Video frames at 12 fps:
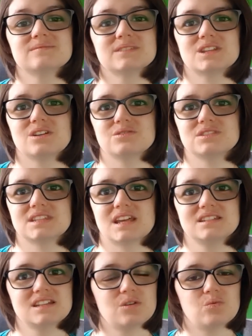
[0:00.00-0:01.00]
So
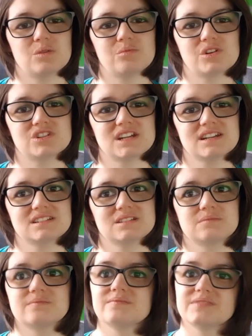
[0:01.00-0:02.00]
send out one project,
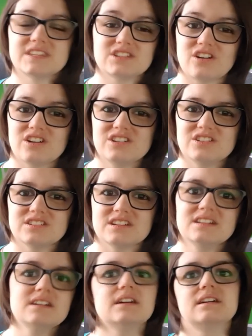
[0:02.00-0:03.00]
start
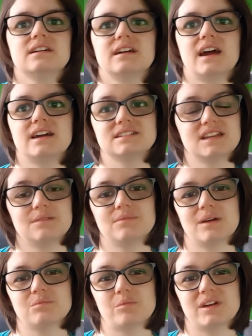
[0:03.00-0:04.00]
another, and keep
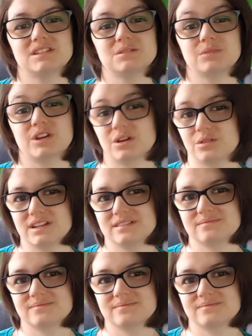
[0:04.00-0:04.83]
that momentum going.